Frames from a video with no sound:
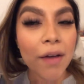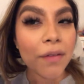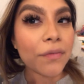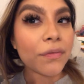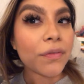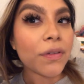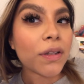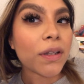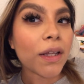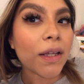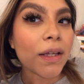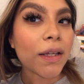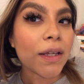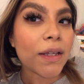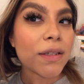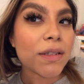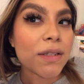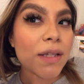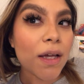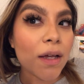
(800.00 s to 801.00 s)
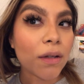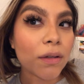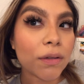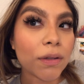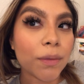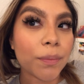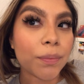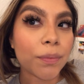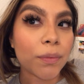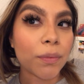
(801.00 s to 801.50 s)
feel like it's held
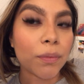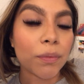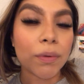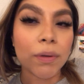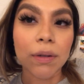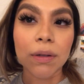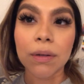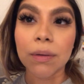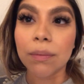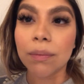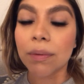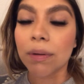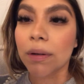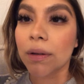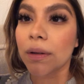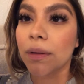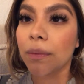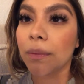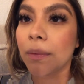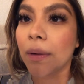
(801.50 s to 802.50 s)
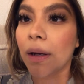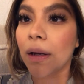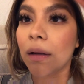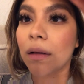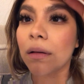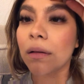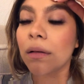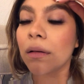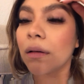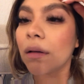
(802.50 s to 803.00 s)
up really, really
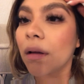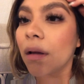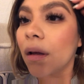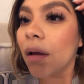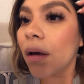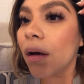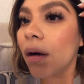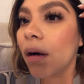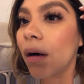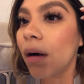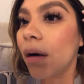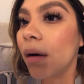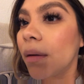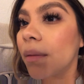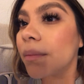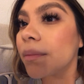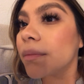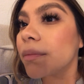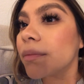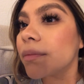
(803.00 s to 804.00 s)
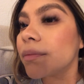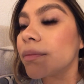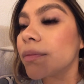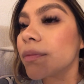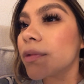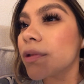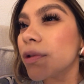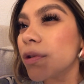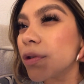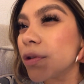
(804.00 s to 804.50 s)
well,
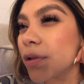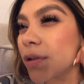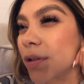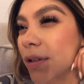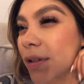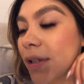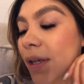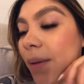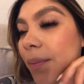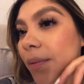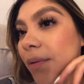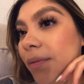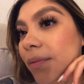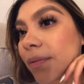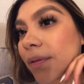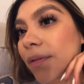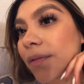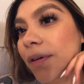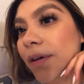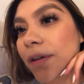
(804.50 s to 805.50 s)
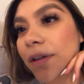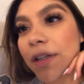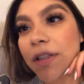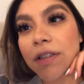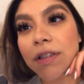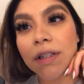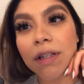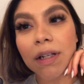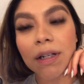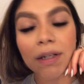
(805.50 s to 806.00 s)
due to the type of
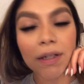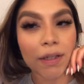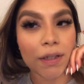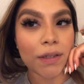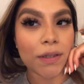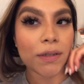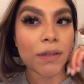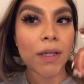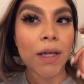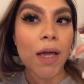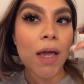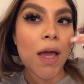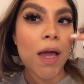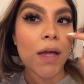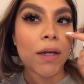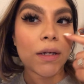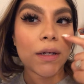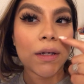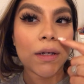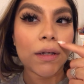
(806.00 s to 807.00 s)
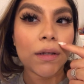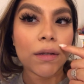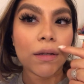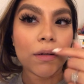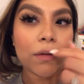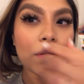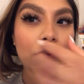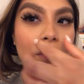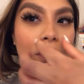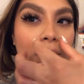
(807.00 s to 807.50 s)
foundation it is. I do get a
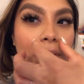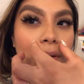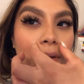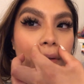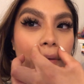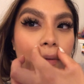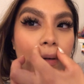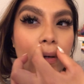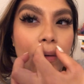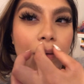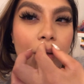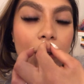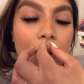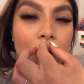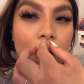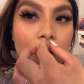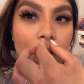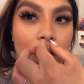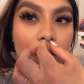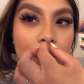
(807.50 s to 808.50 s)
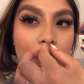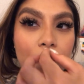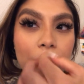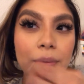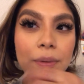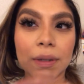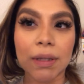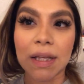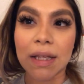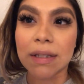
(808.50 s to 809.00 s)
little oily around here,
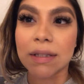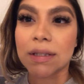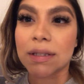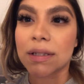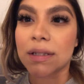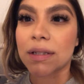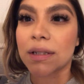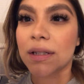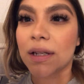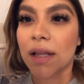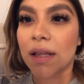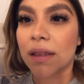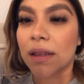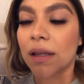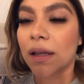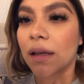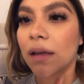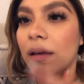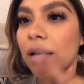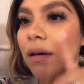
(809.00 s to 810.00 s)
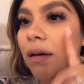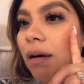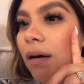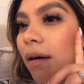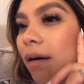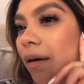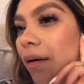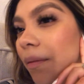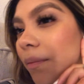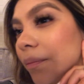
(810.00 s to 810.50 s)
but that's nothing.
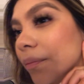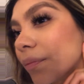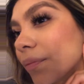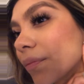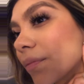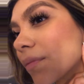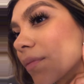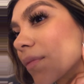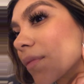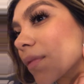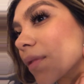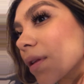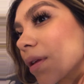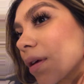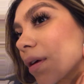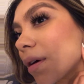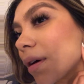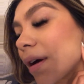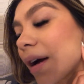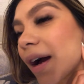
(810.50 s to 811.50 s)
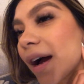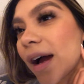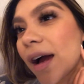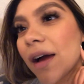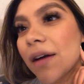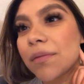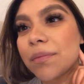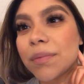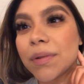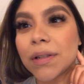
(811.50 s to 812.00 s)
I
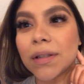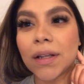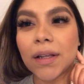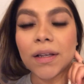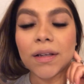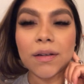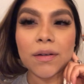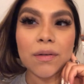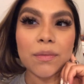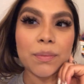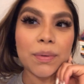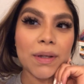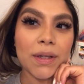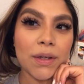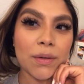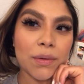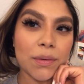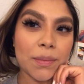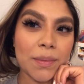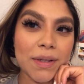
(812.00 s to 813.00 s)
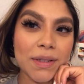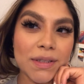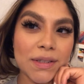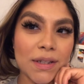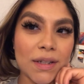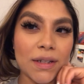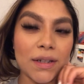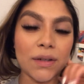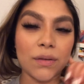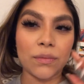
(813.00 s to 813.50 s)
have been like playing with my
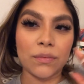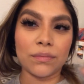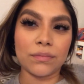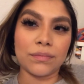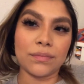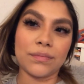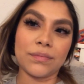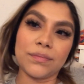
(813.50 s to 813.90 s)
son,